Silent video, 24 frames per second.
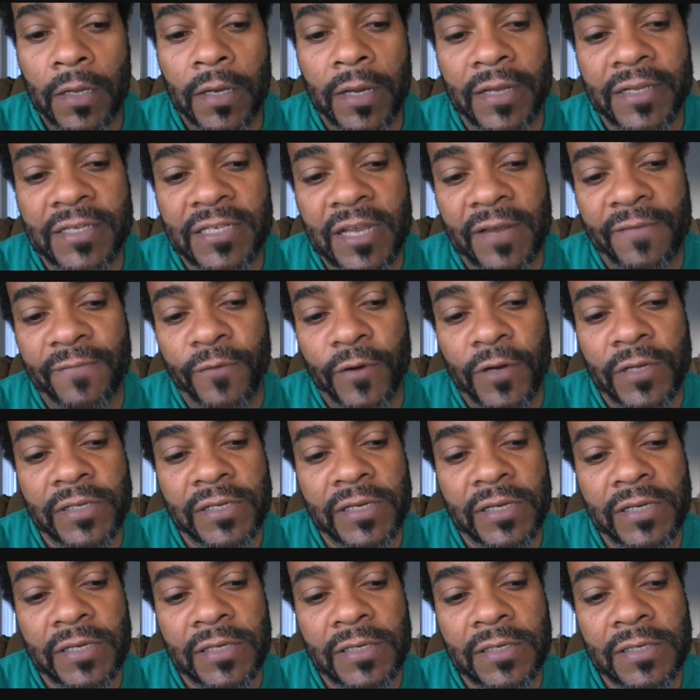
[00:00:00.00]
Like, say, for
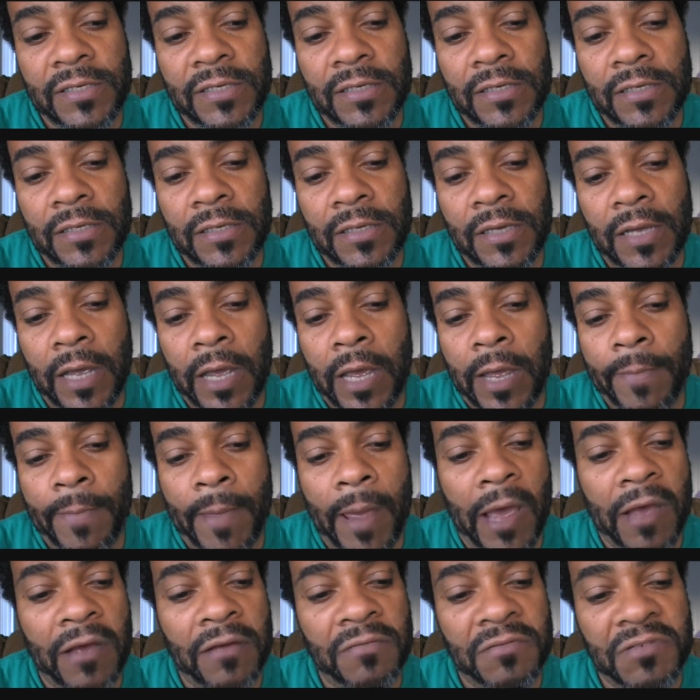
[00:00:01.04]
instance, I'm
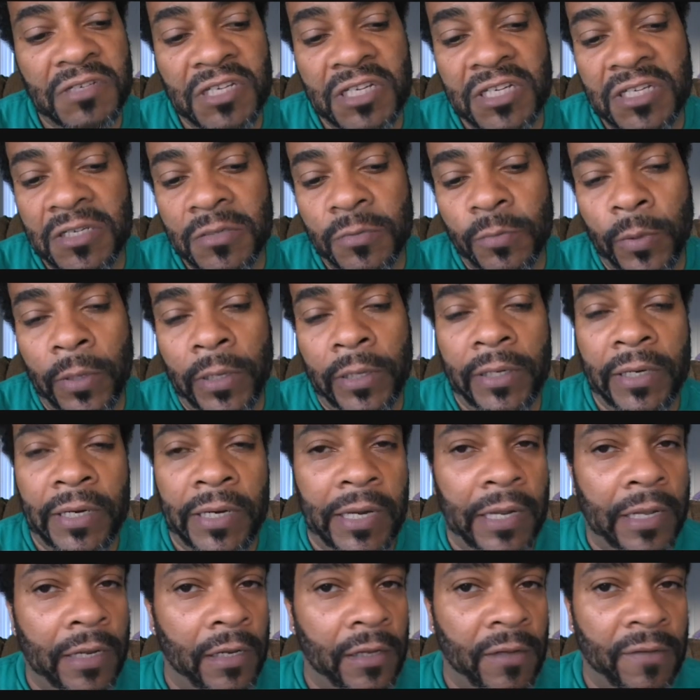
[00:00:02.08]
out just
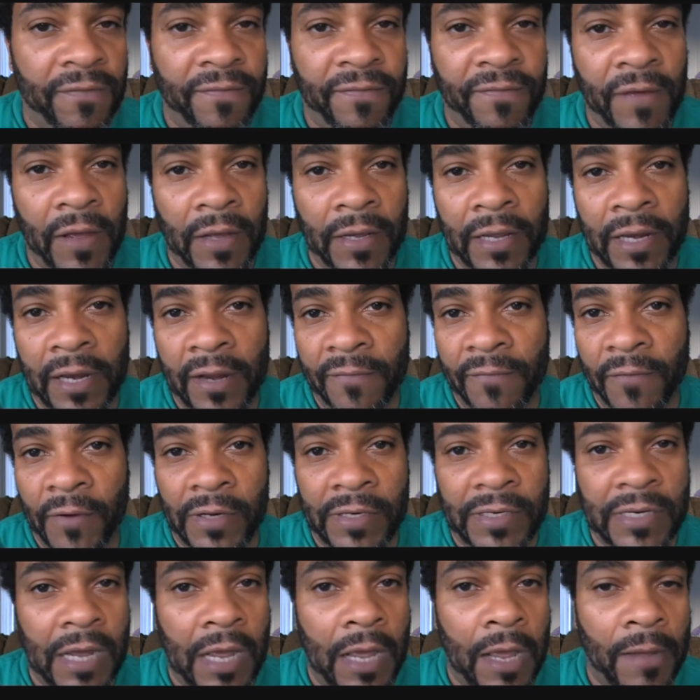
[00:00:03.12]
willy-nilly fucking every
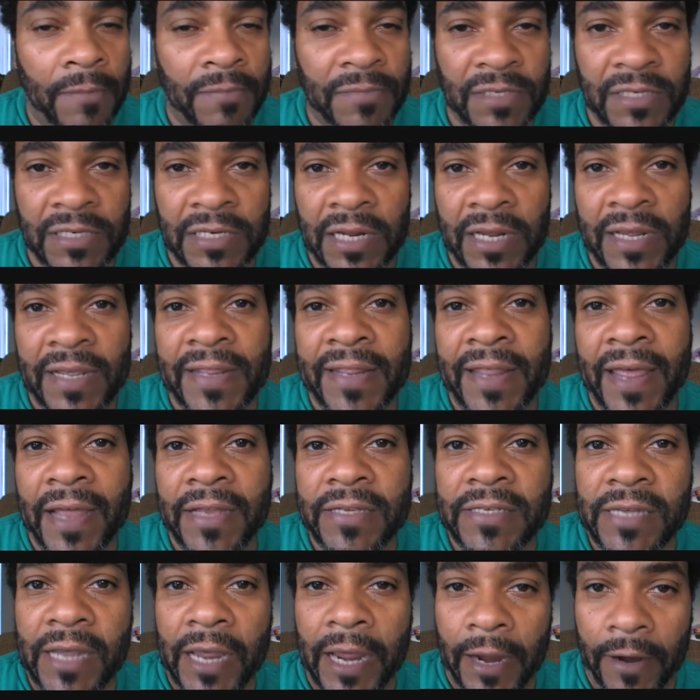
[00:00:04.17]
Tom's dick
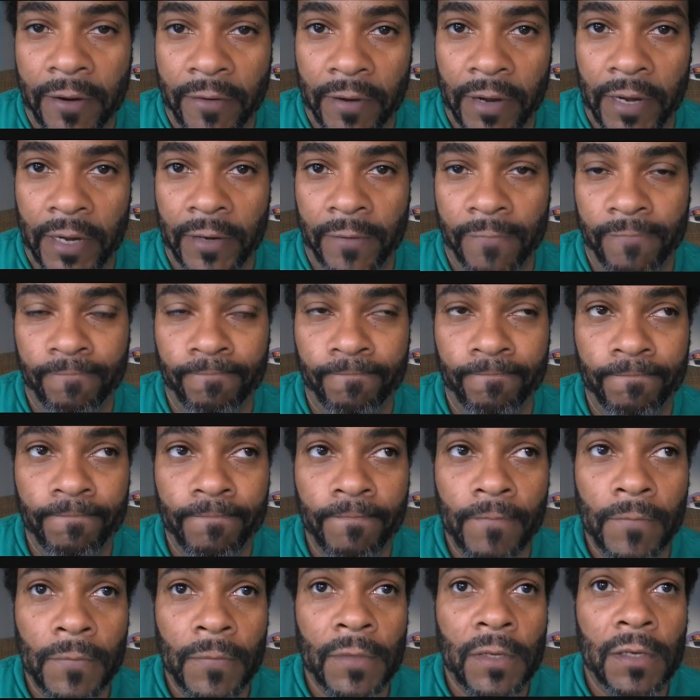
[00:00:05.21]
that's hairy.
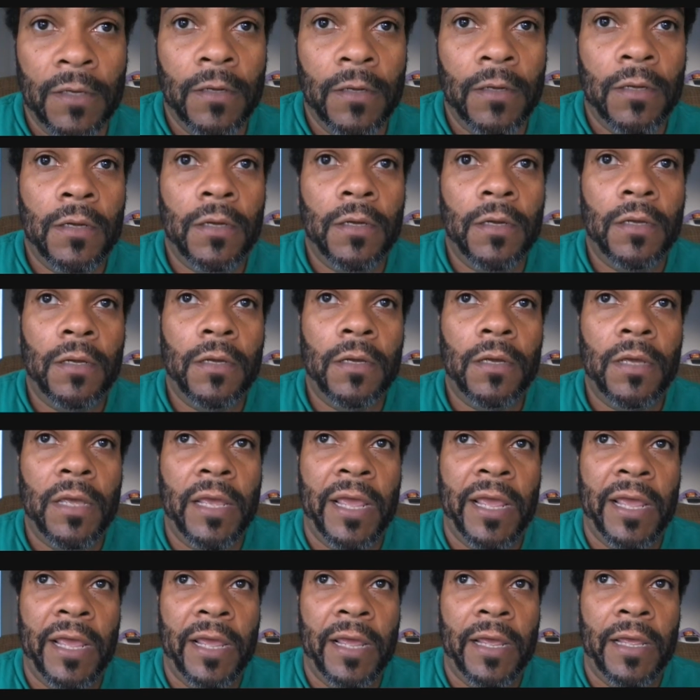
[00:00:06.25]

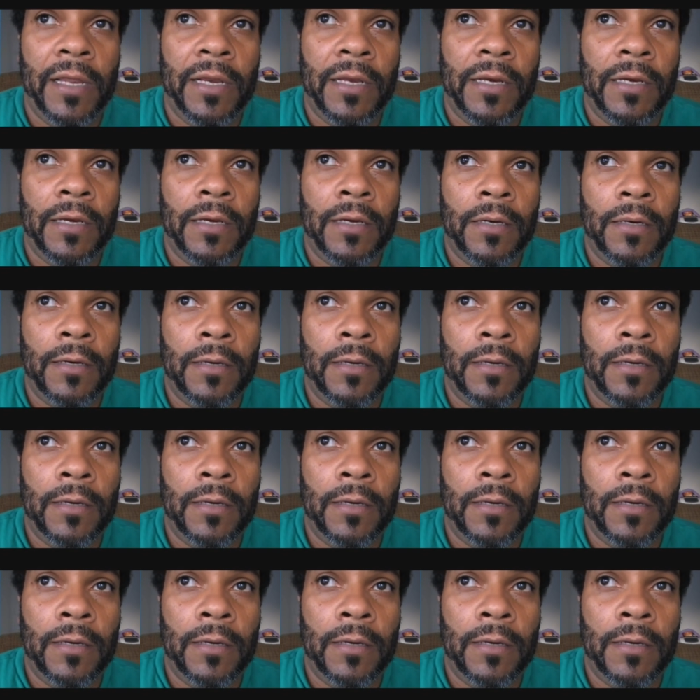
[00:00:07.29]
And